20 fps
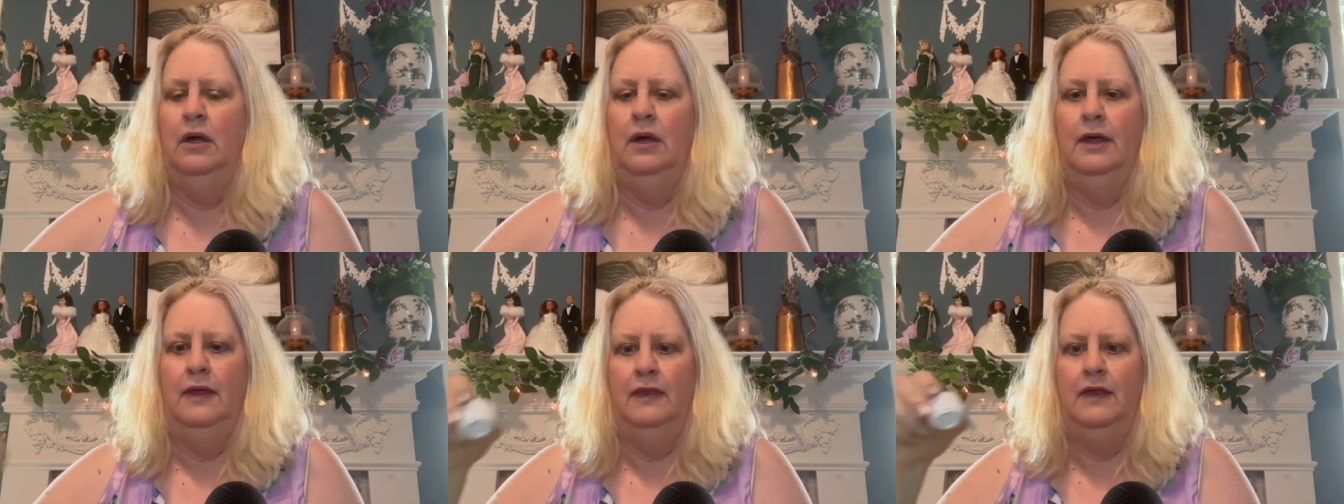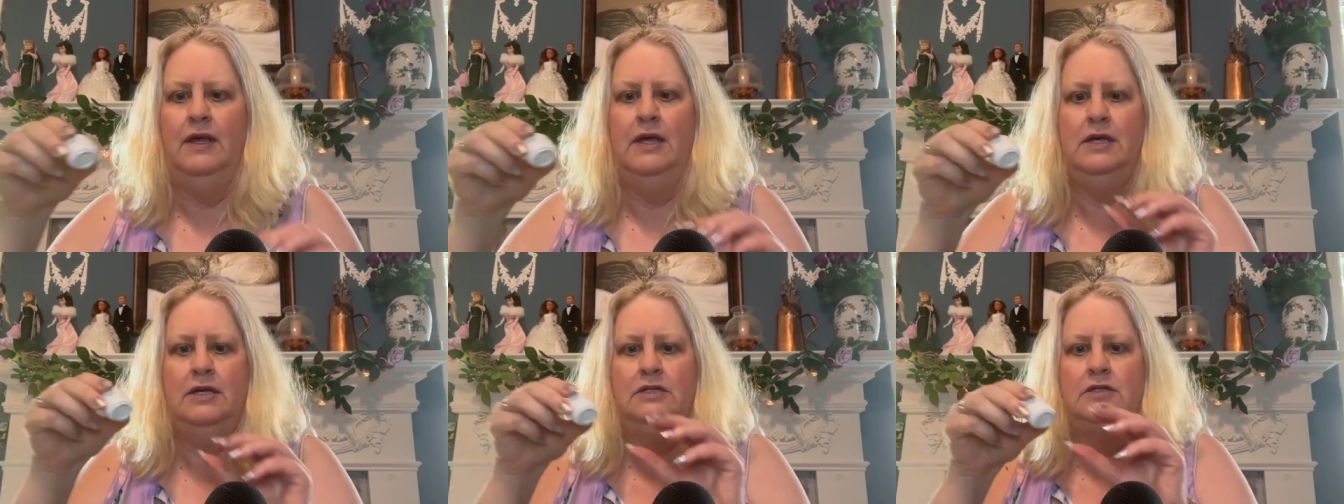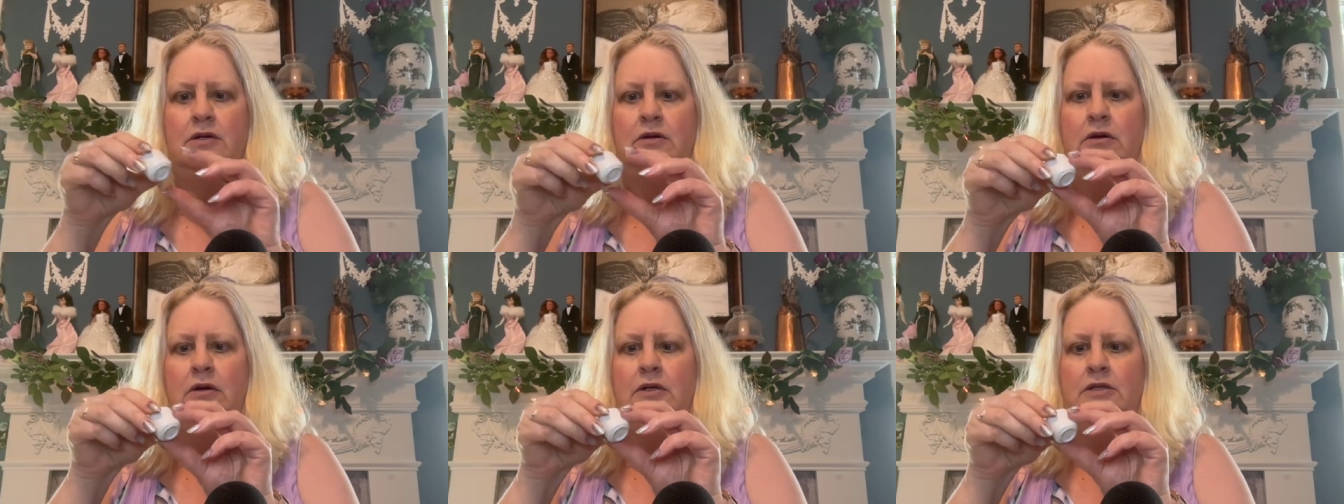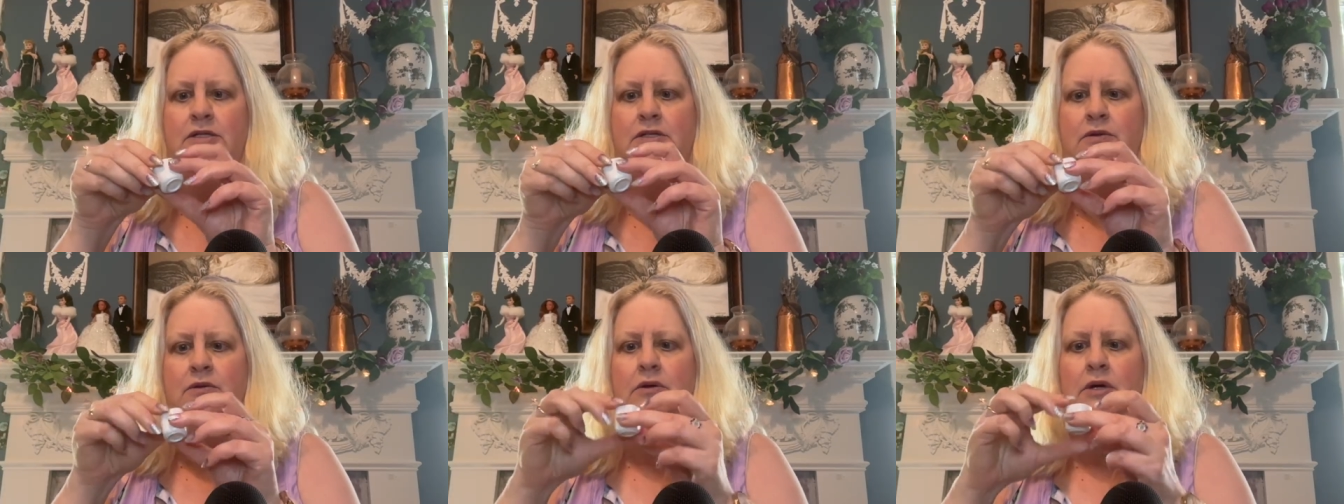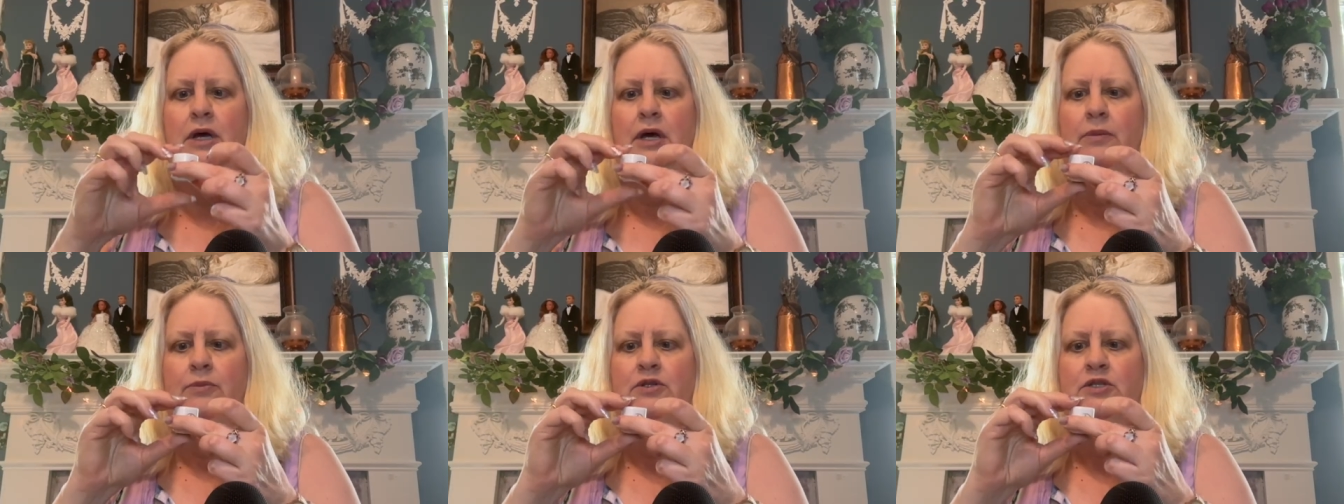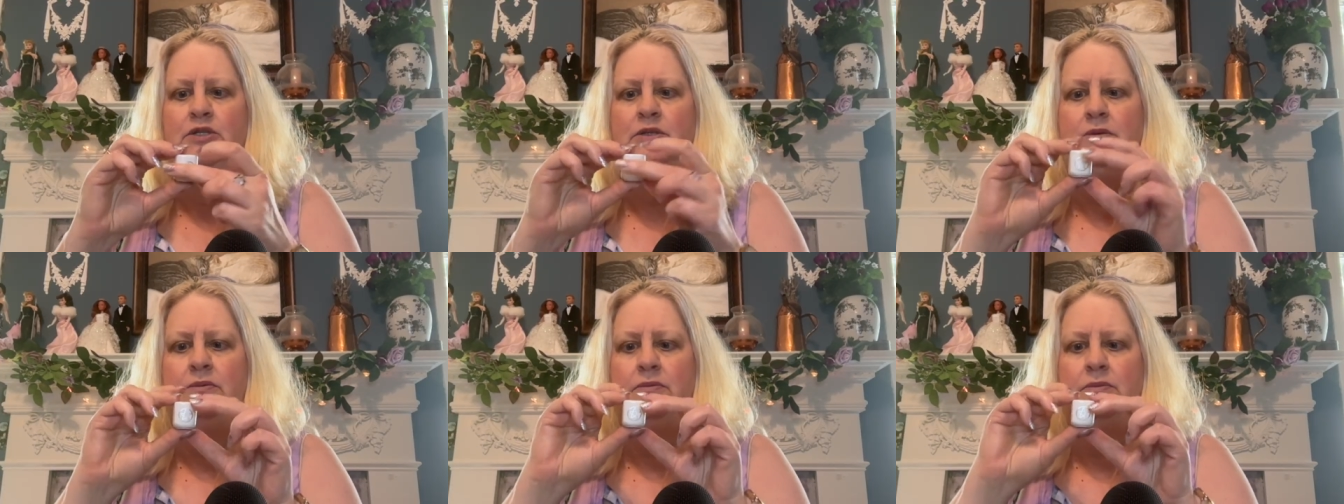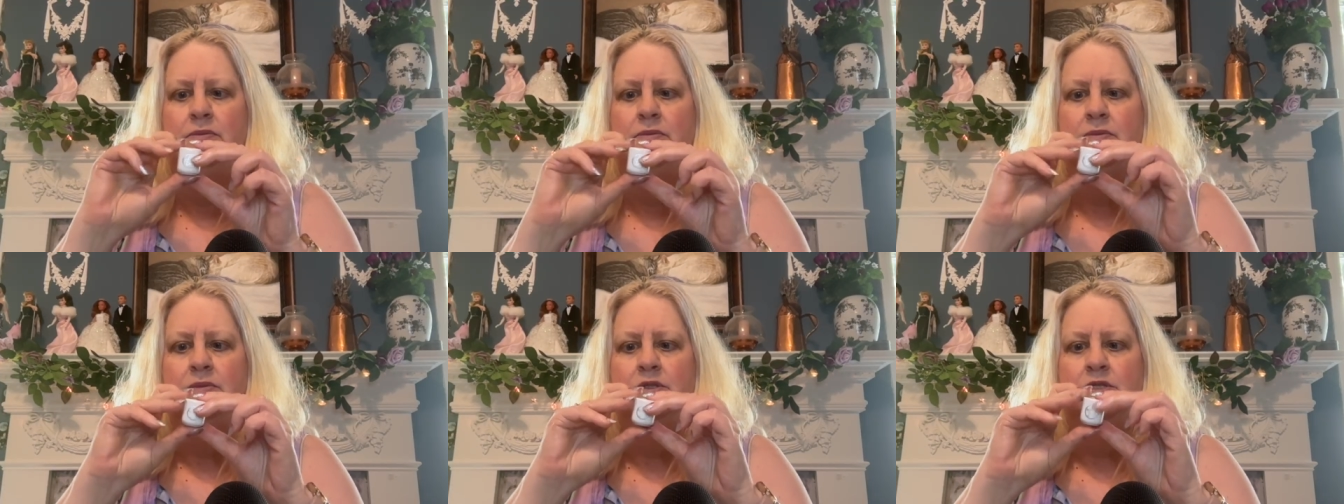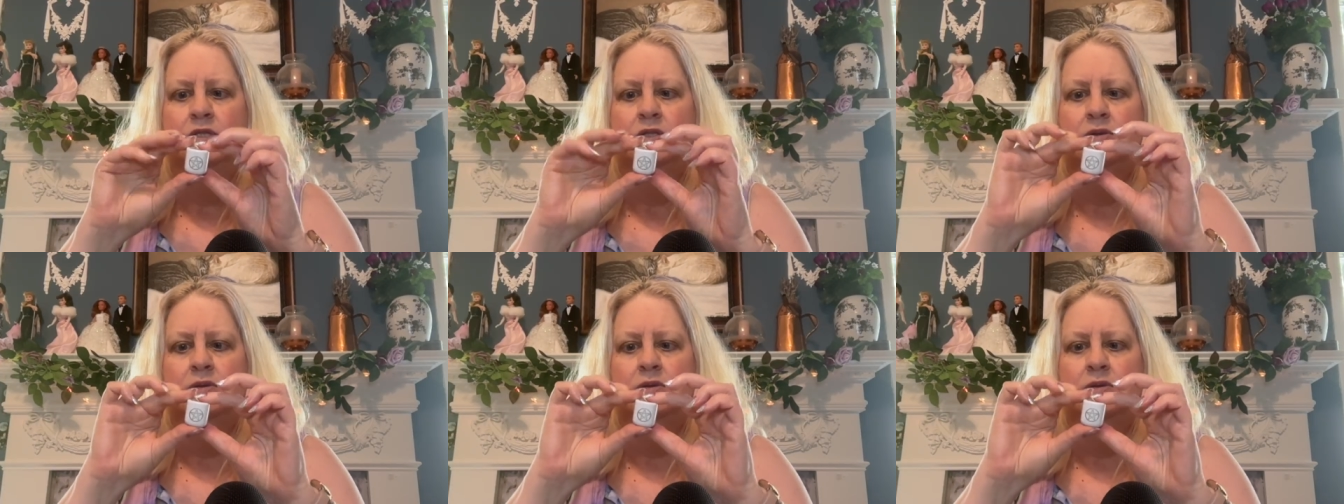These are also an option. So you